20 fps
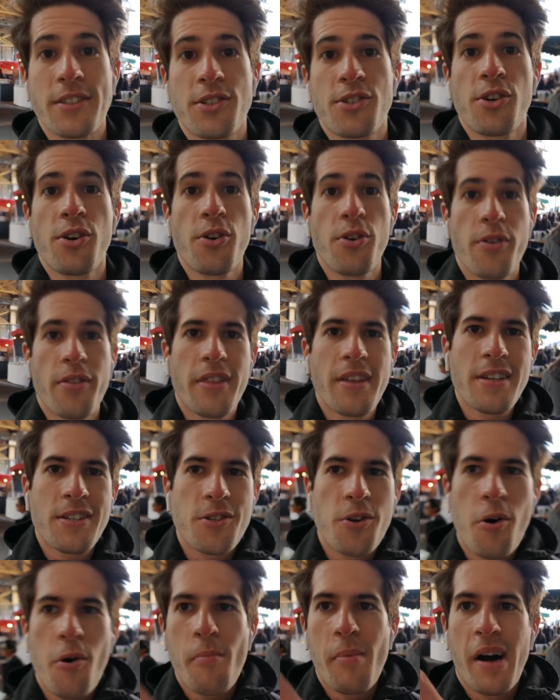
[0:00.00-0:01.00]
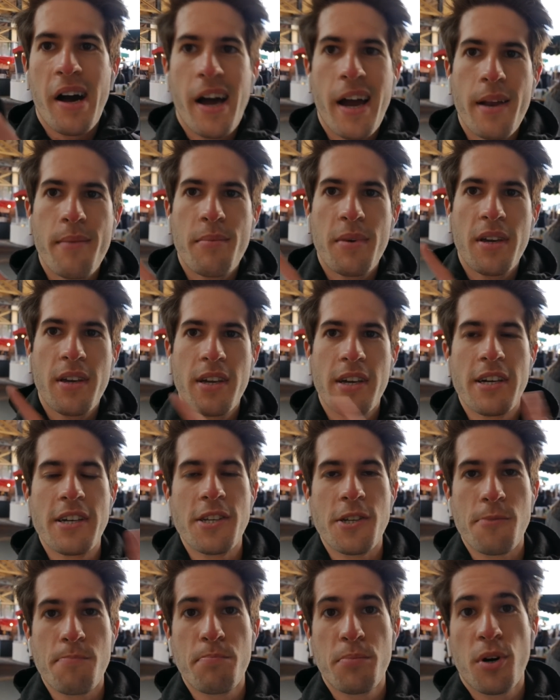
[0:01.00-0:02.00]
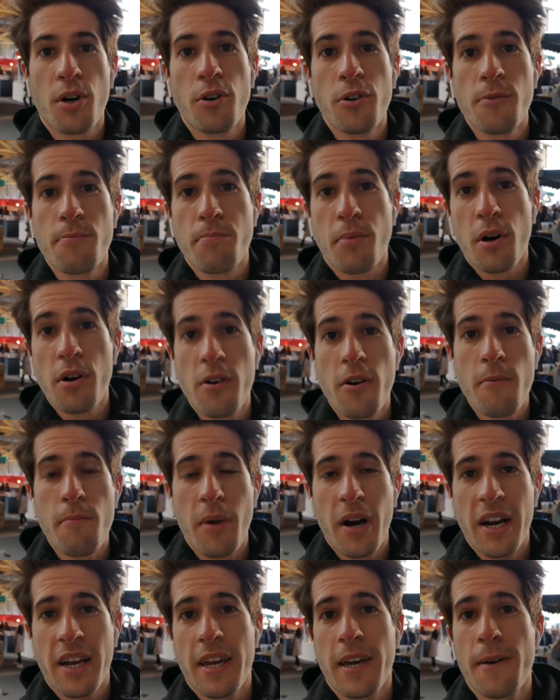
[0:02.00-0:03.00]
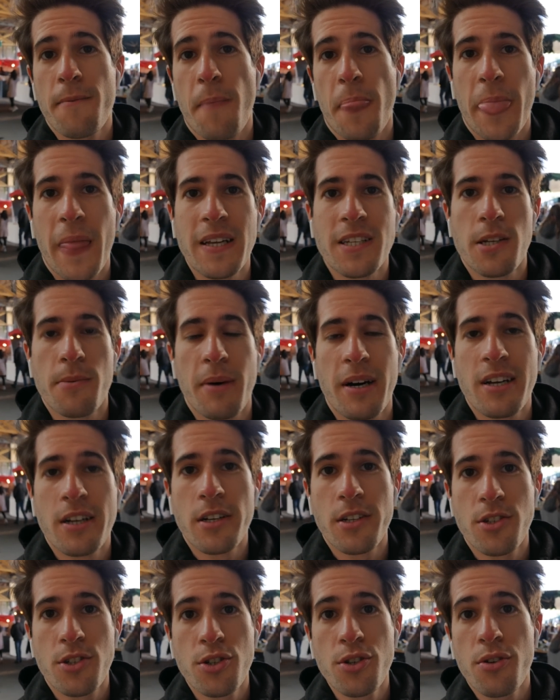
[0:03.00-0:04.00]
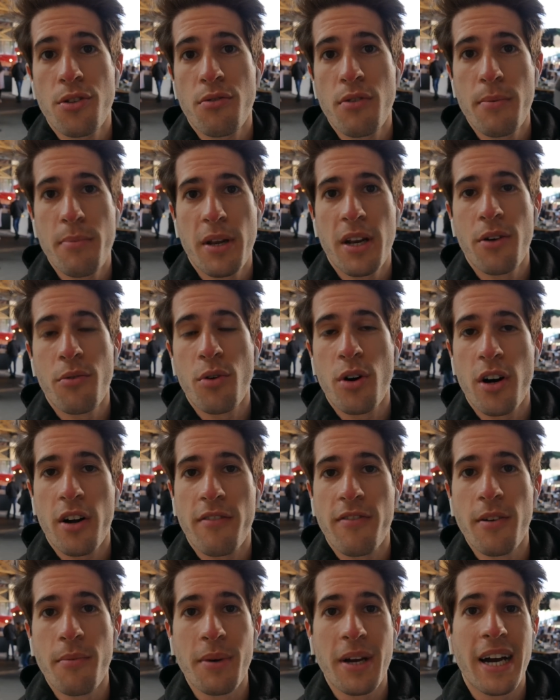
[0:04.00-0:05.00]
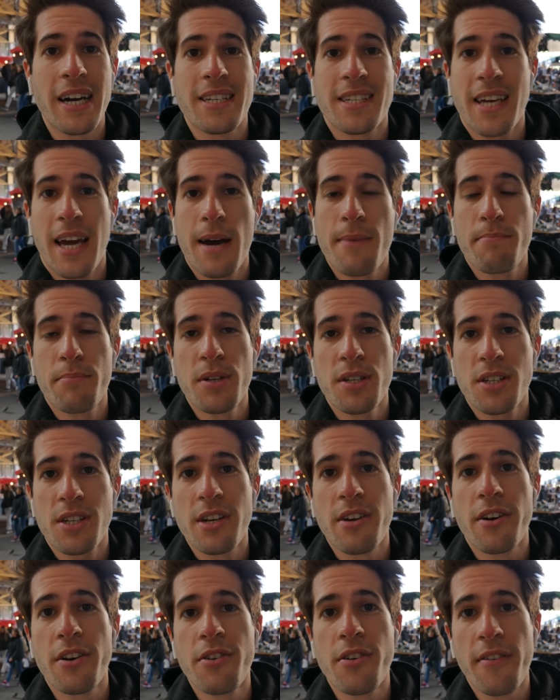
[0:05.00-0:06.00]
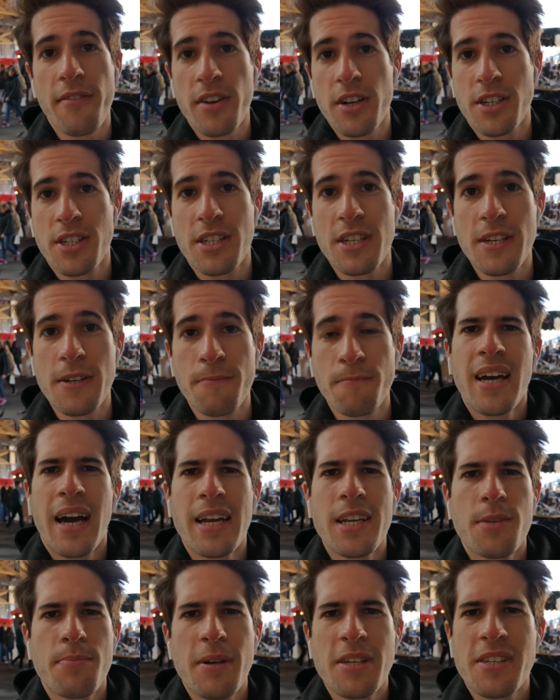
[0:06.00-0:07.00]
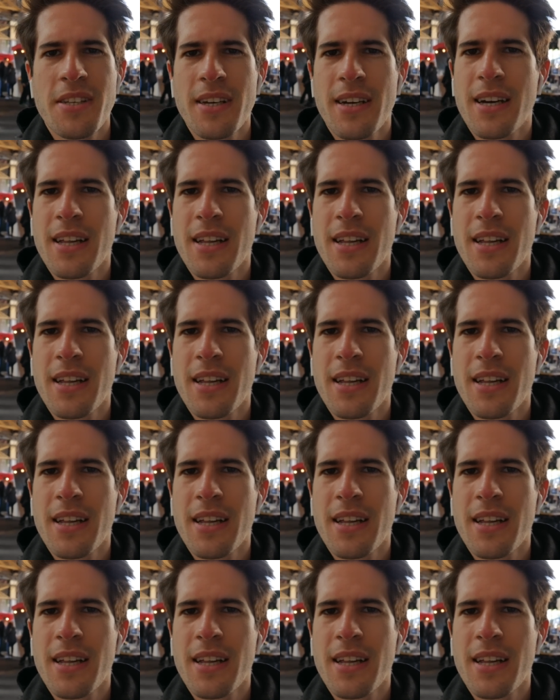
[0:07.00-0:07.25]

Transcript: so this all behind me is called Borough Market. It's about a two, three minute walk from Guy's campus here at university. And it's basically a